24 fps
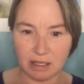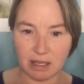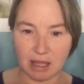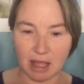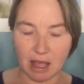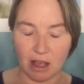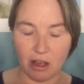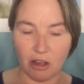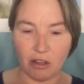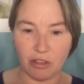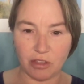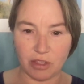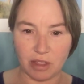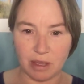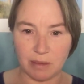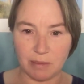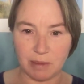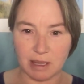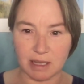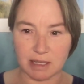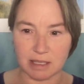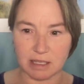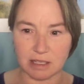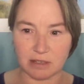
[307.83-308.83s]
healthy
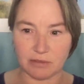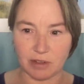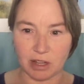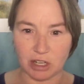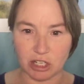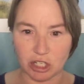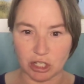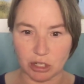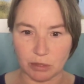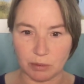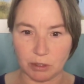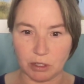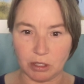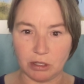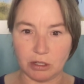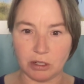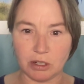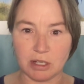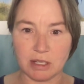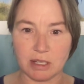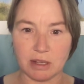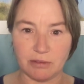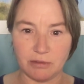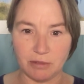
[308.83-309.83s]
because it's vegetable
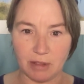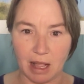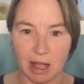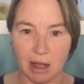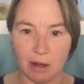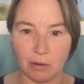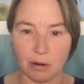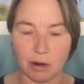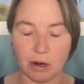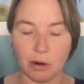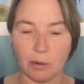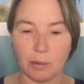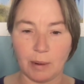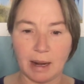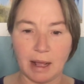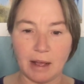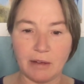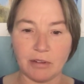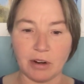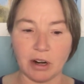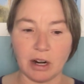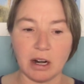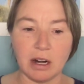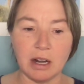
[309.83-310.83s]
or sunflower or
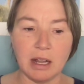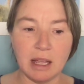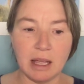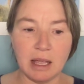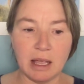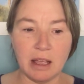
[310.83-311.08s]
whatever,